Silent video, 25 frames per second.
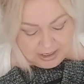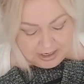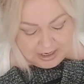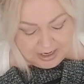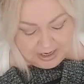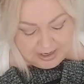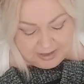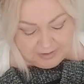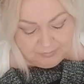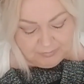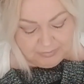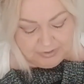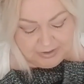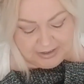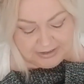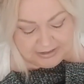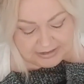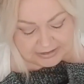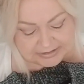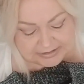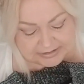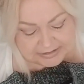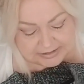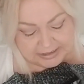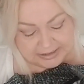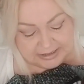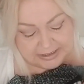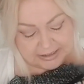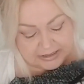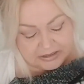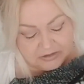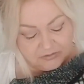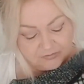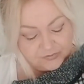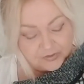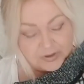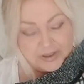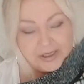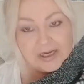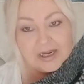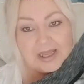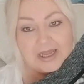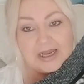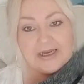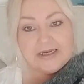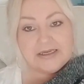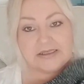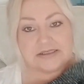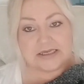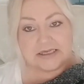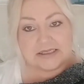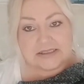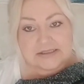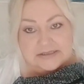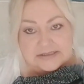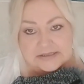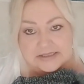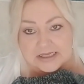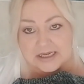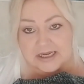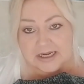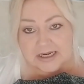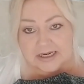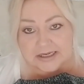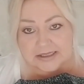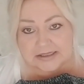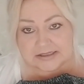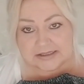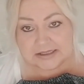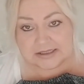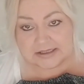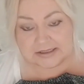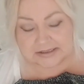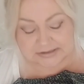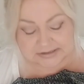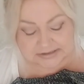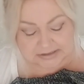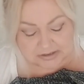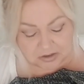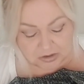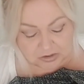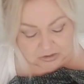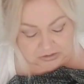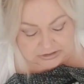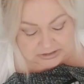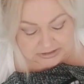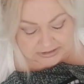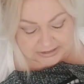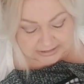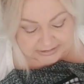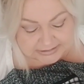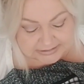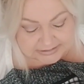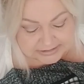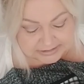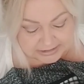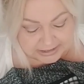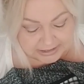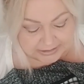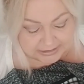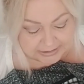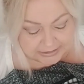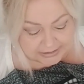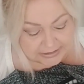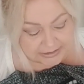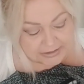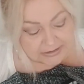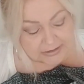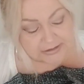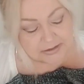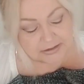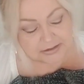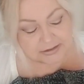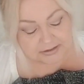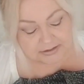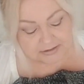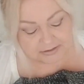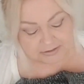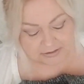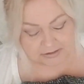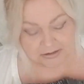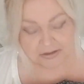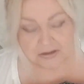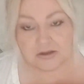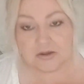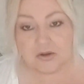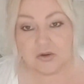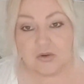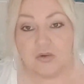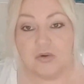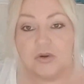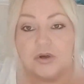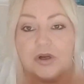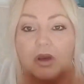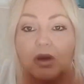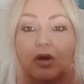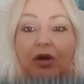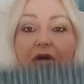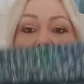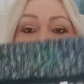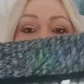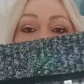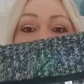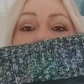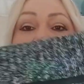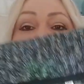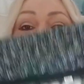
Like I say, it's fully lined inside and it's got a nice lining going on.